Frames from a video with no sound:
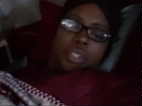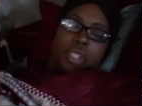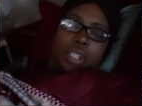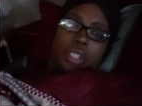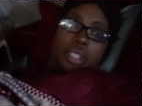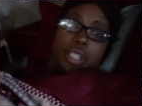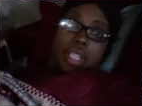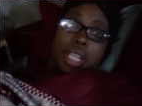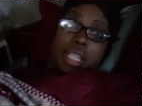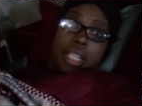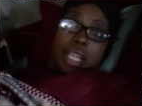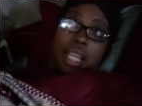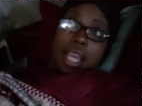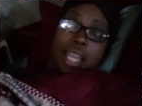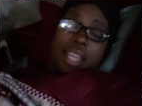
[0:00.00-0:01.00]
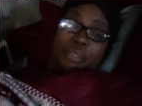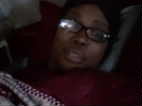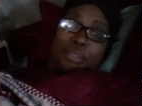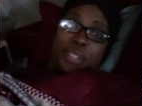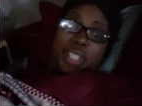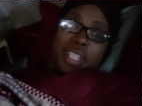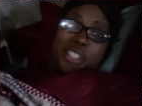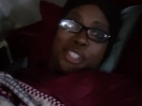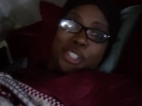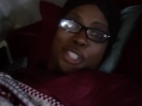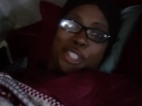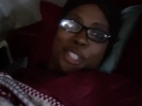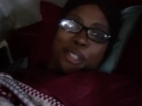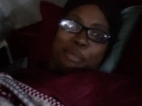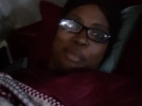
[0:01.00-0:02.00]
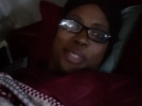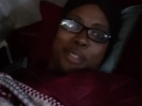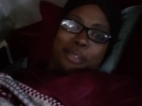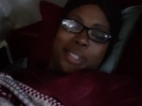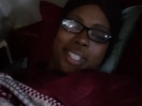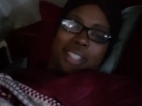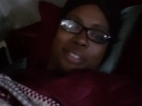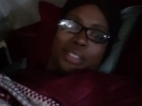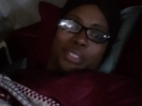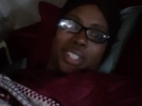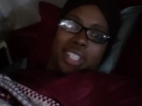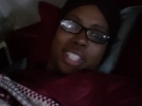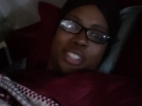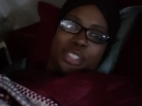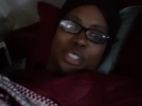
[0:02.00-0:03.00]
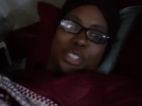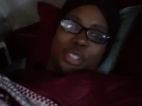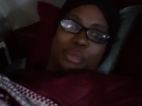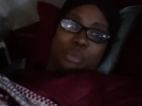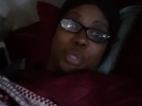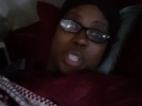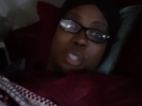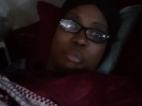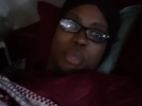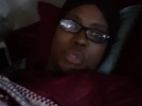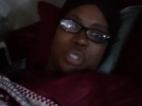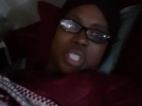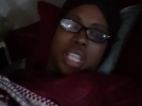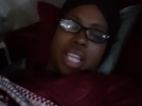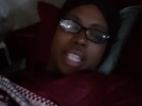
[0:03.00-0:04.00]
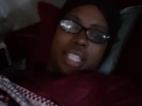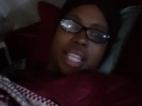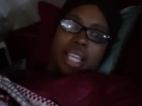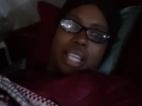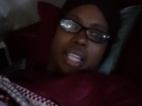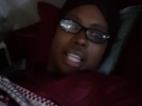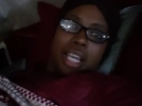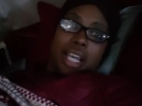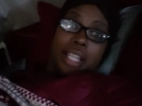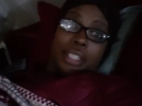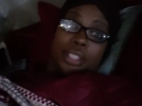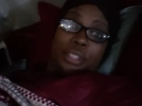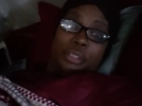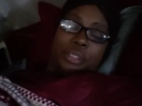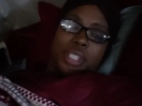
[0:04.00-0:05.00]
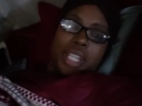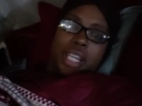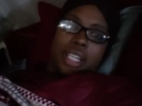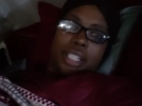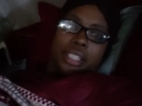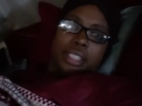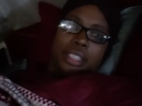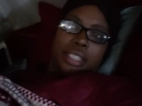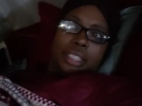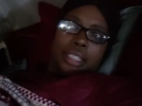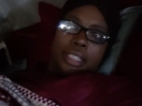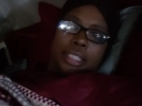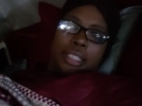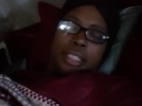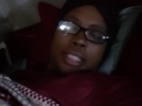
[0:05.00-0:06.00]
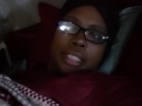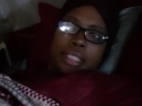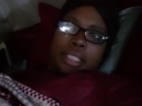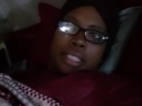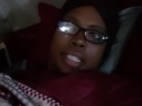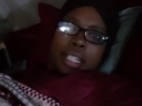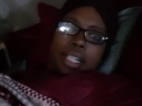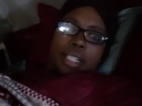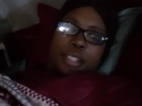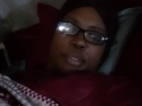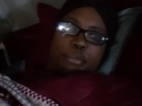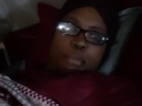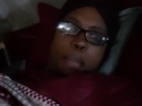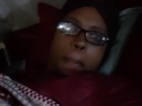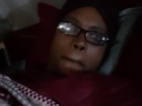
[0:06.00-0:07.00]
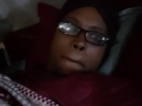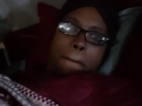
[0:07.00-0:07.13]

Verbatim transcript: uh, that I have a relationship, that we have a relationship with the Most High Yah. Hallelujah. Um,